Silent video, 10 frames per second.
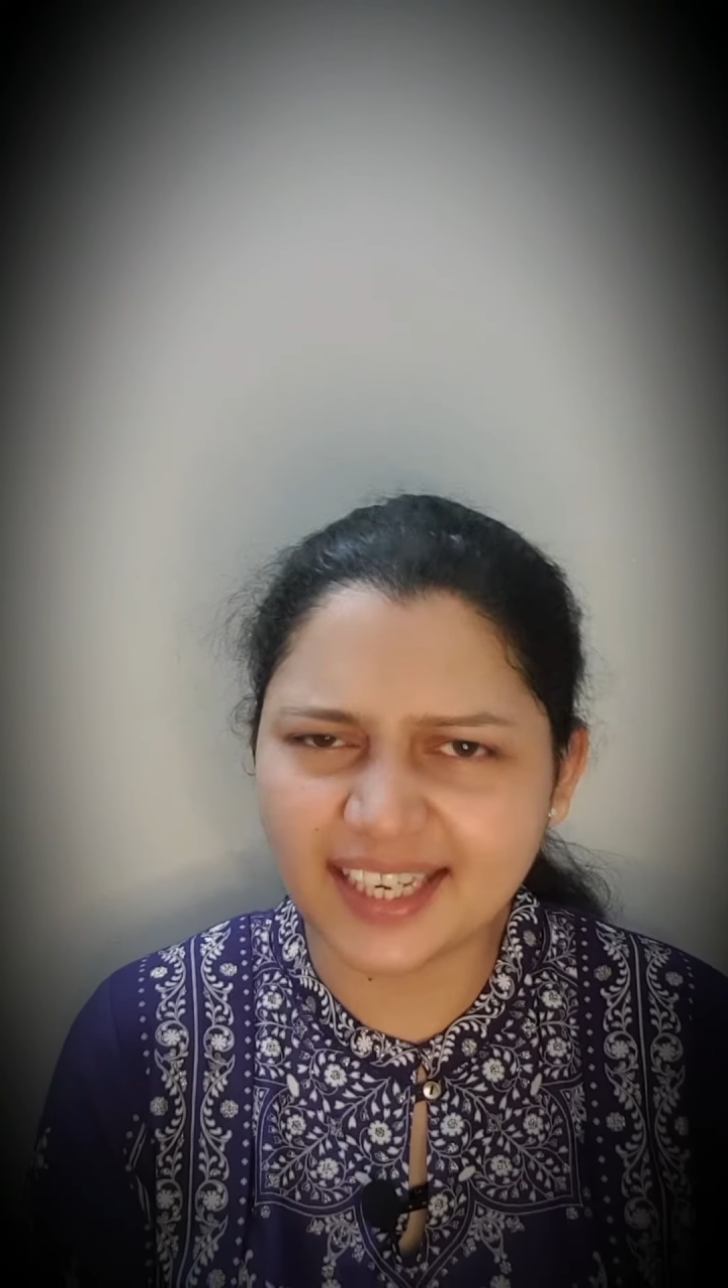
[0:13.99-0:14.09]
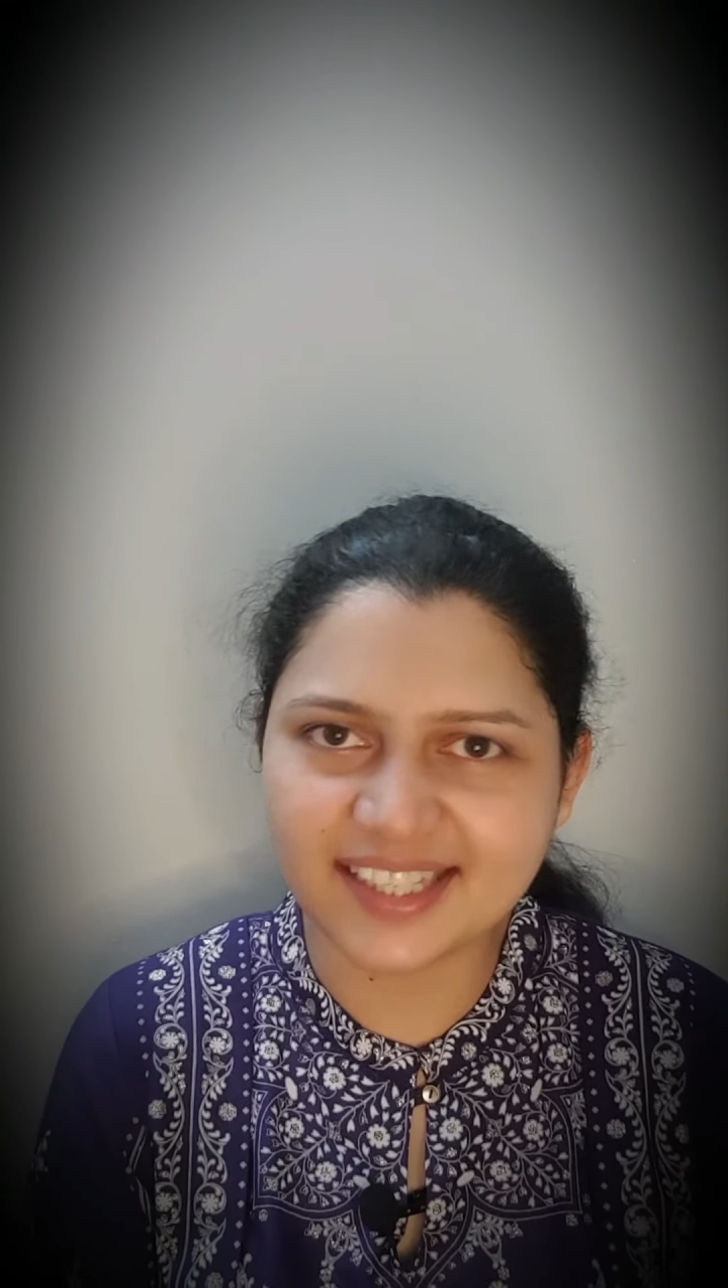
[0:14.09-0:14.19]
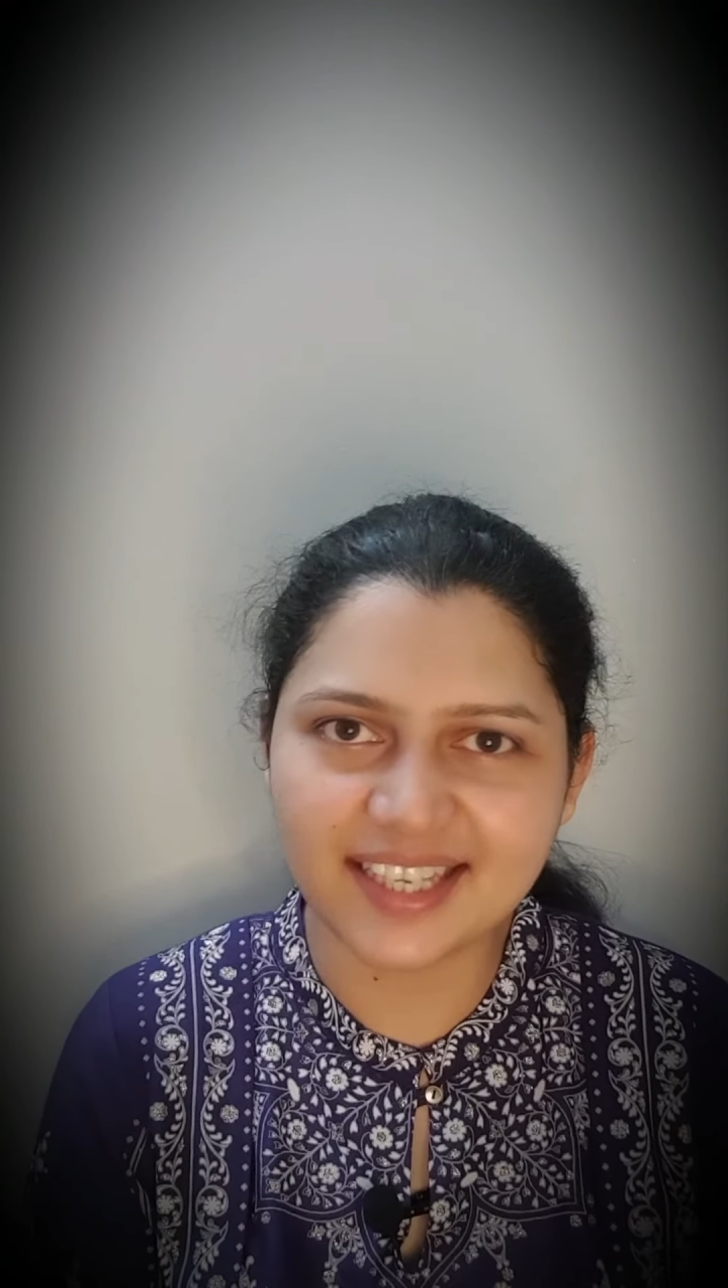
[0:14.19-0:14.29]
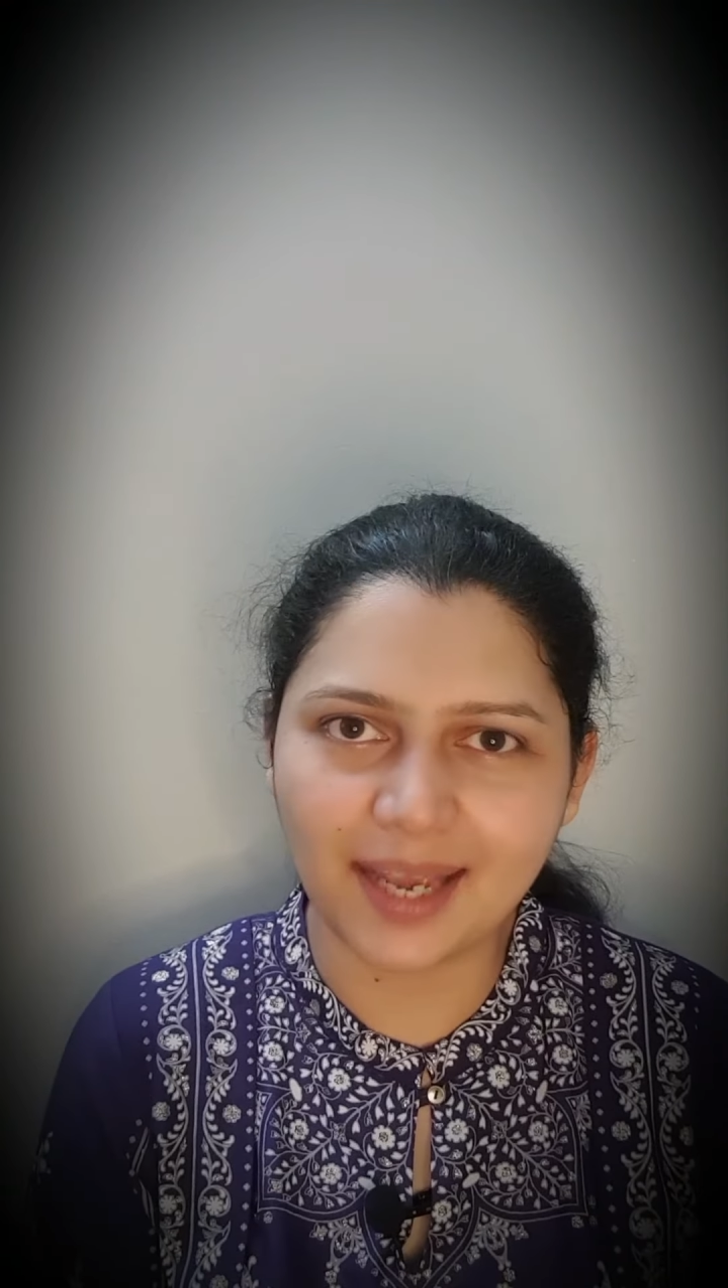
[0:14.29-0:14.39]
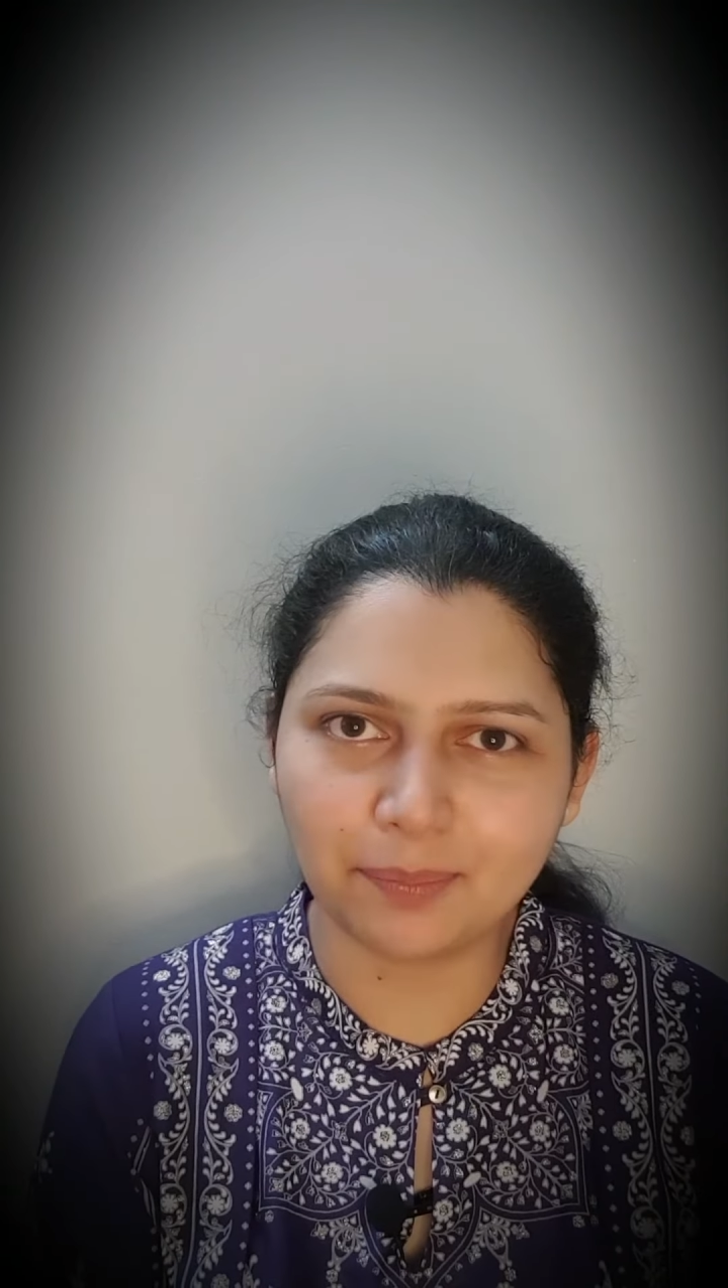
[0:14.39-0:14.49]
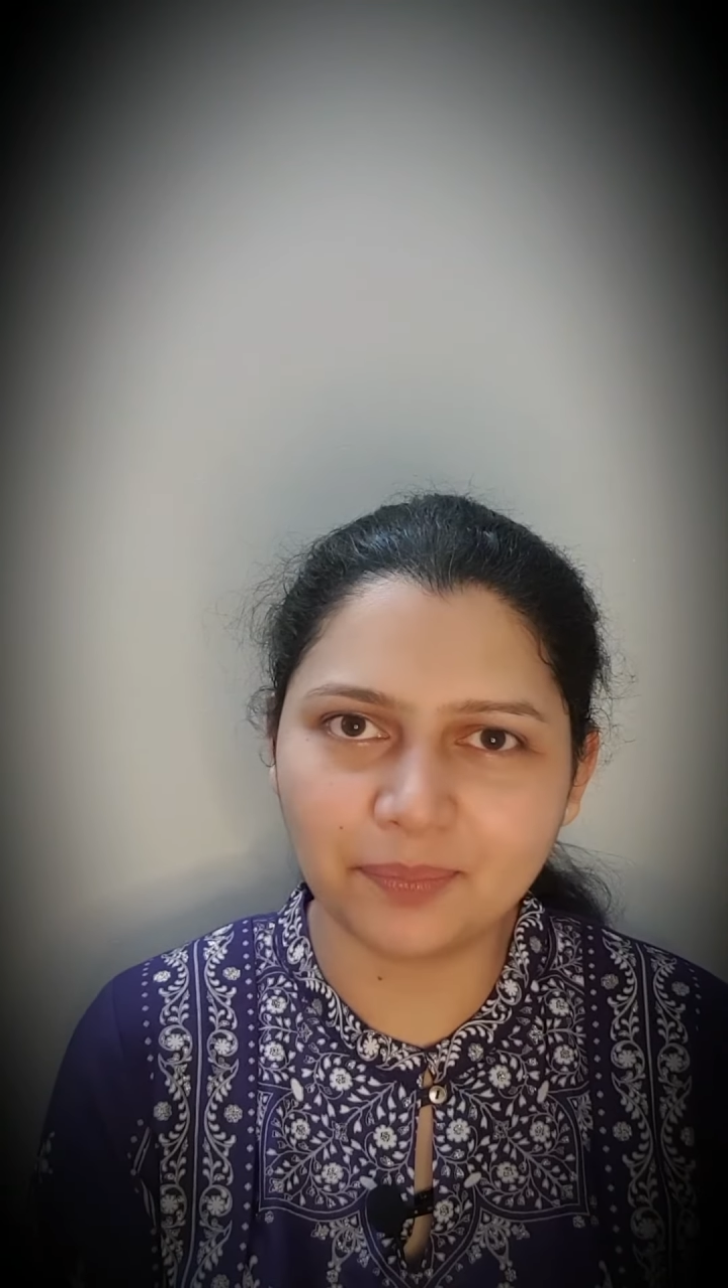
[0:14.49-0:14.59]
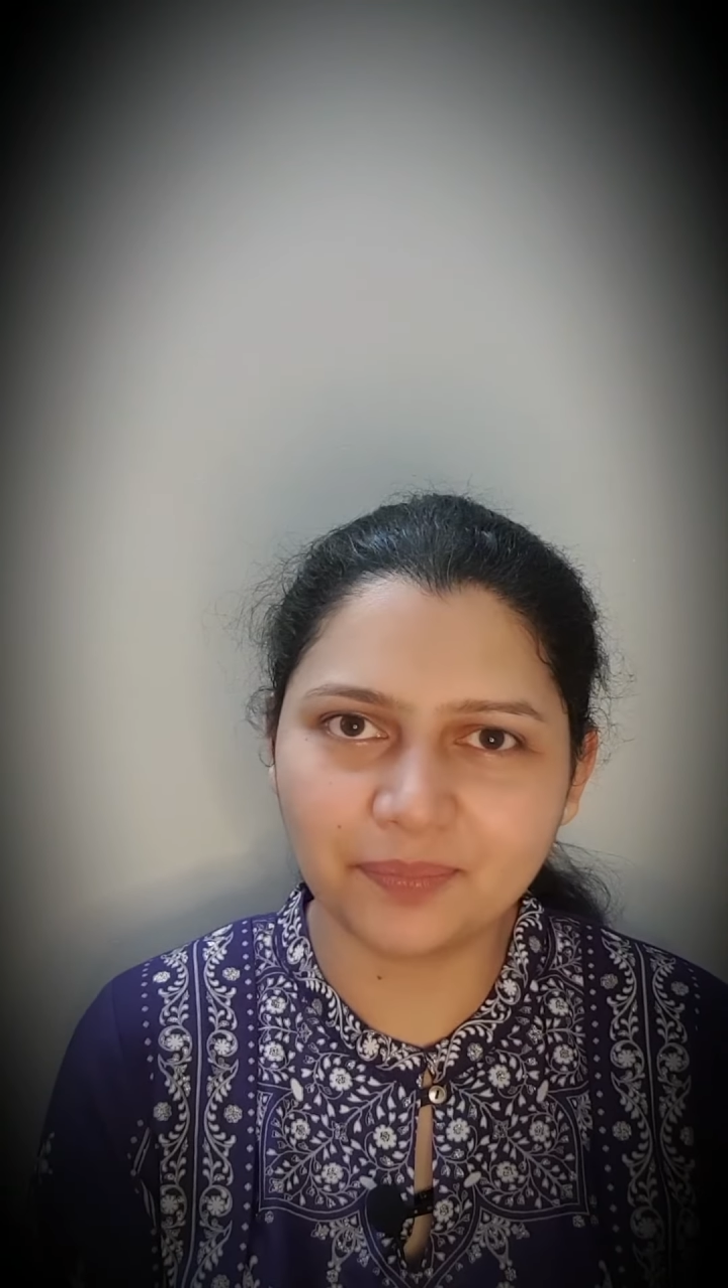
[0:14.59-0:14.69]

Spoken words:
exam.